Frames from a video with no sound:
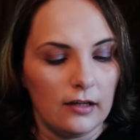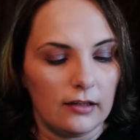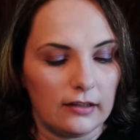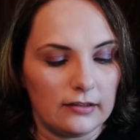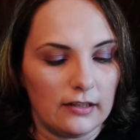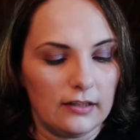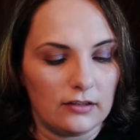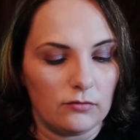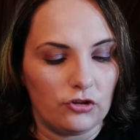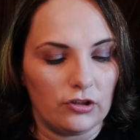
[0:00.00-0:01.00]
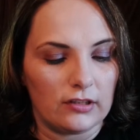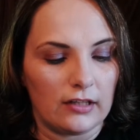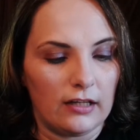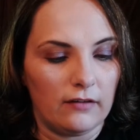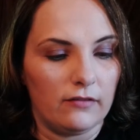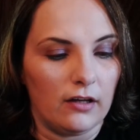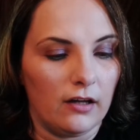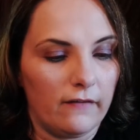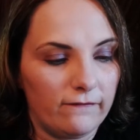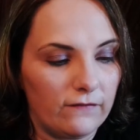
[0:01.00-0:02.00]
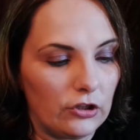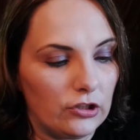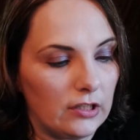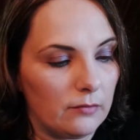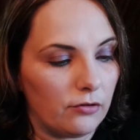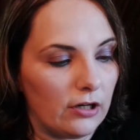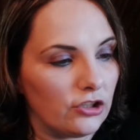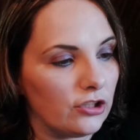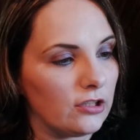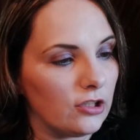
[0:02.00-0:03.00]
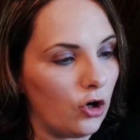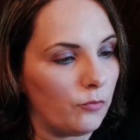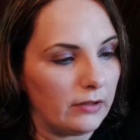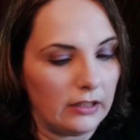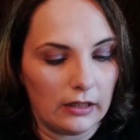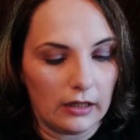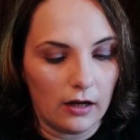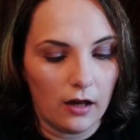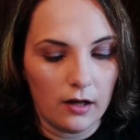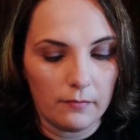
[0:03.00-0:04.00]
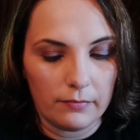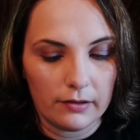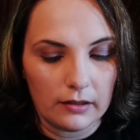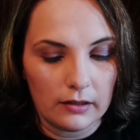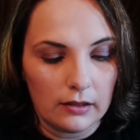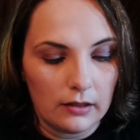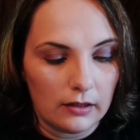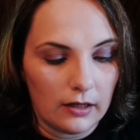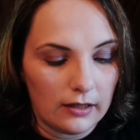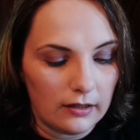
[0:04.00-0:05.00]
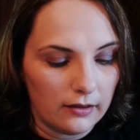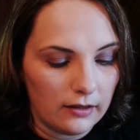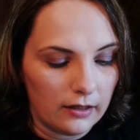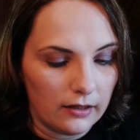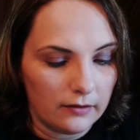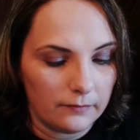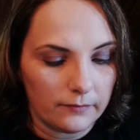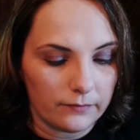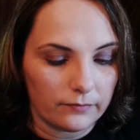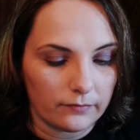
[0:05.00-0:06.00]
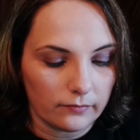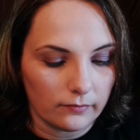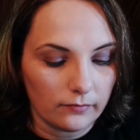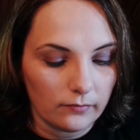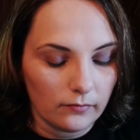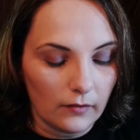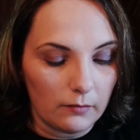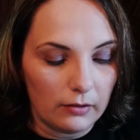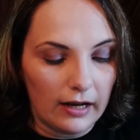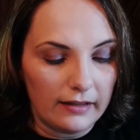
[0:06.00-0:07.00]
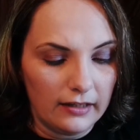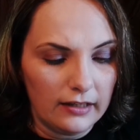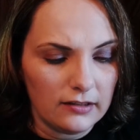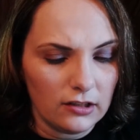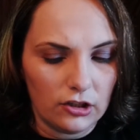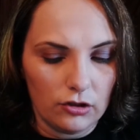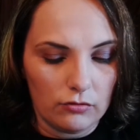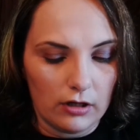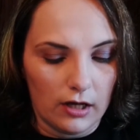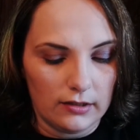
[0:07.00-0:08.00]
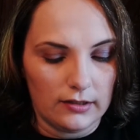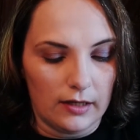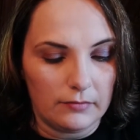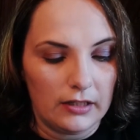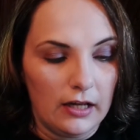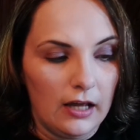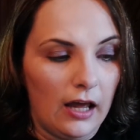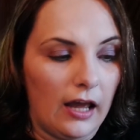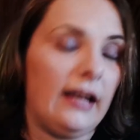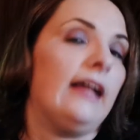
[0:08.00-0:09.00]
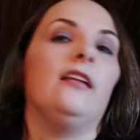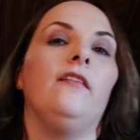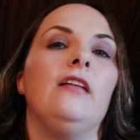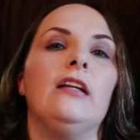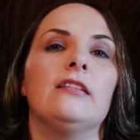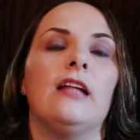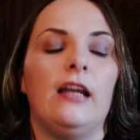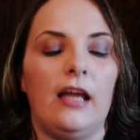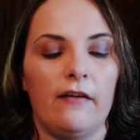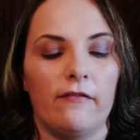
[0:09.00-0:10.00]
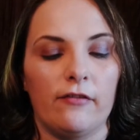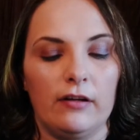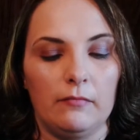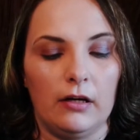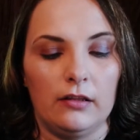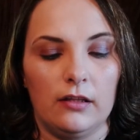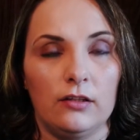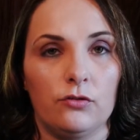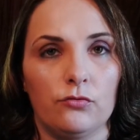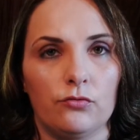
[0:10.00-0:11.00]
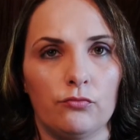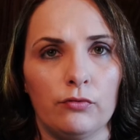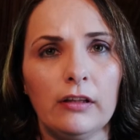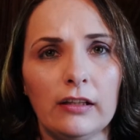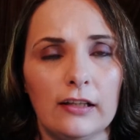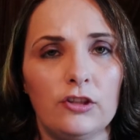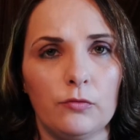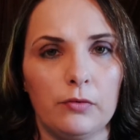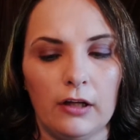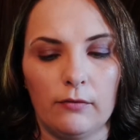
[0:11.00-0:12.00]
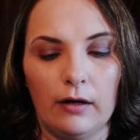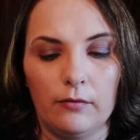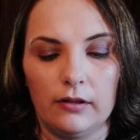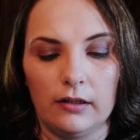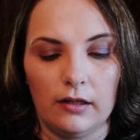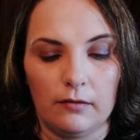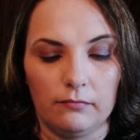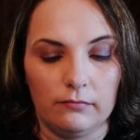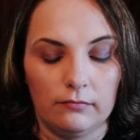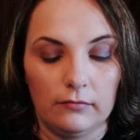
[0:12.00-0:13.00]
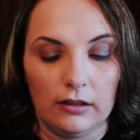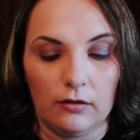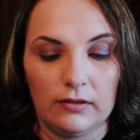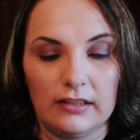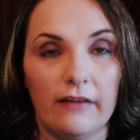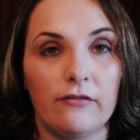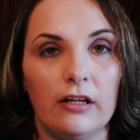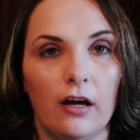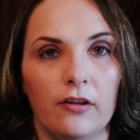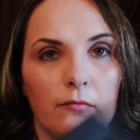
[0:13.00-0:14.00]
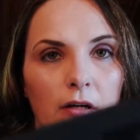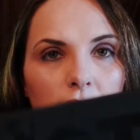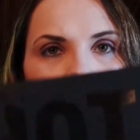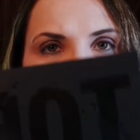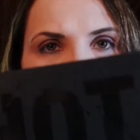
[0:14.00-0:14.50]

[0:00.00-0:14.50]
Like I said, this was just kind of the first impressions, opening it up kind of thing. But I think it's a cute concept. And I love that it's not every month. It's really lets you play around with it, and, you know, it's every other month.